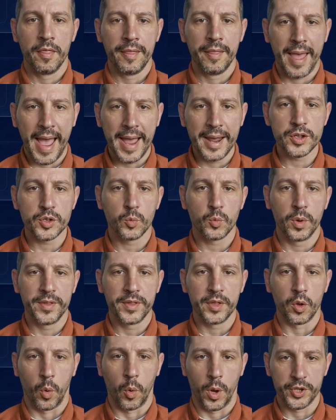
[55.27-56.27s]
That is when
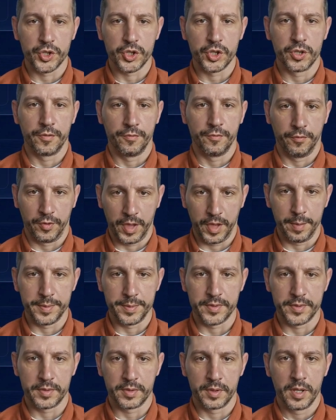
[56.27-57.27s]
the question
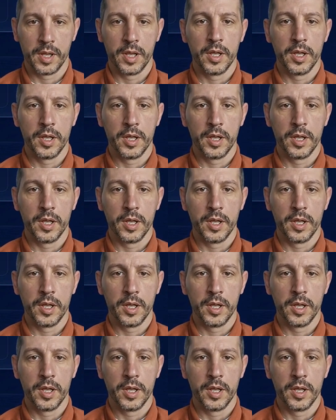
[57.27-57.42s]
flips.